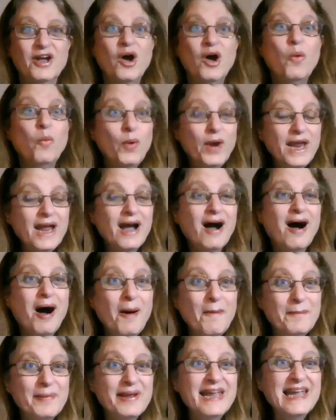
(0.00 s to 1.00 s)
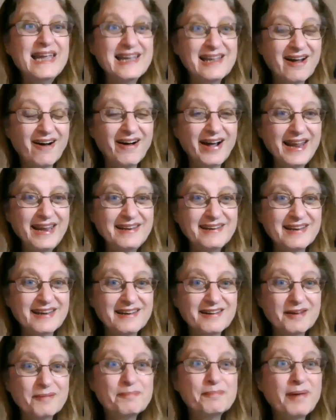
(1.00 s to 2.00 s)
We are being guided
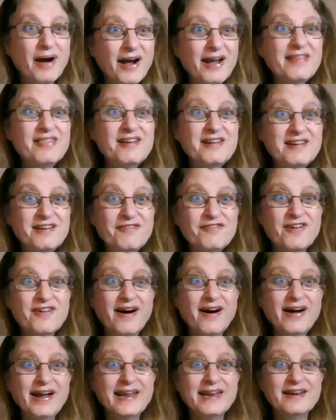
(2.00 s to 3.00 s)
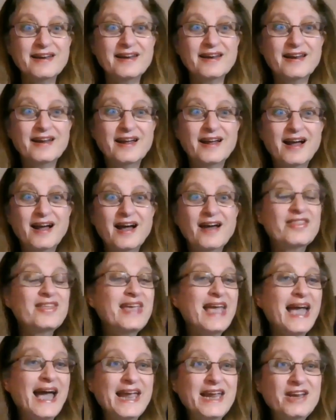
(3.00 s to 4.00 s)
by, by the divine.
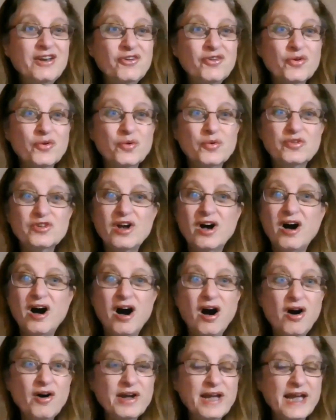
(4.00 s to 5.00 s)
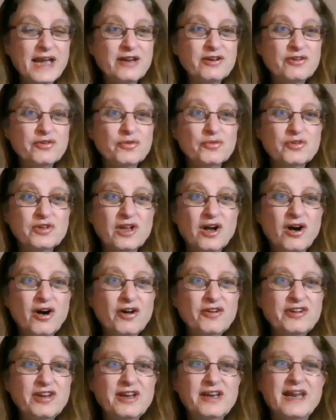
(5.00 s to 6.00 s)
The angels are archangels,
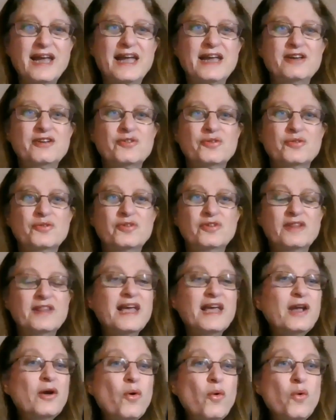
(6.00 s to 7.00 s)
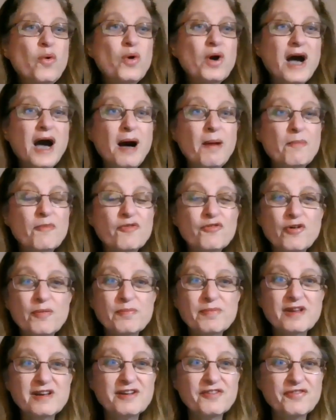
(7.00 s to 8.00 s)
guardian angels. They all come
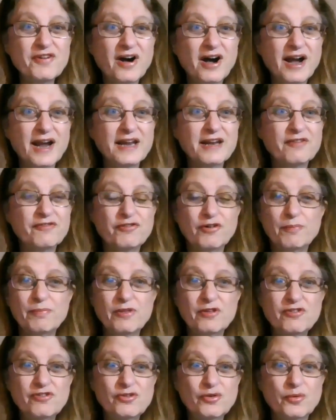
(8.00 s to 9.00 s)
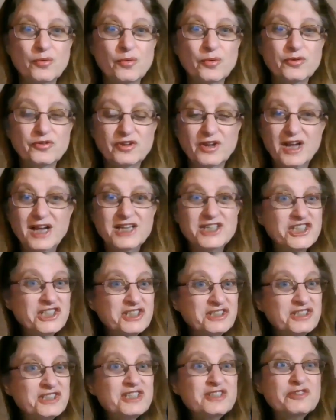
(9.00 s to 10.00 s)
from the divine, from the source,
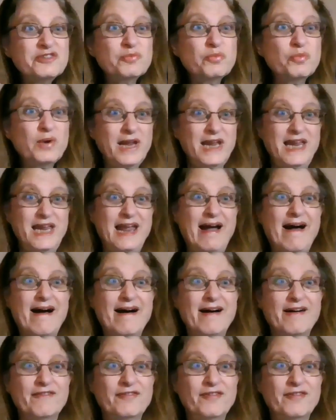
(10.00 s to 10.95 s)
just as we have.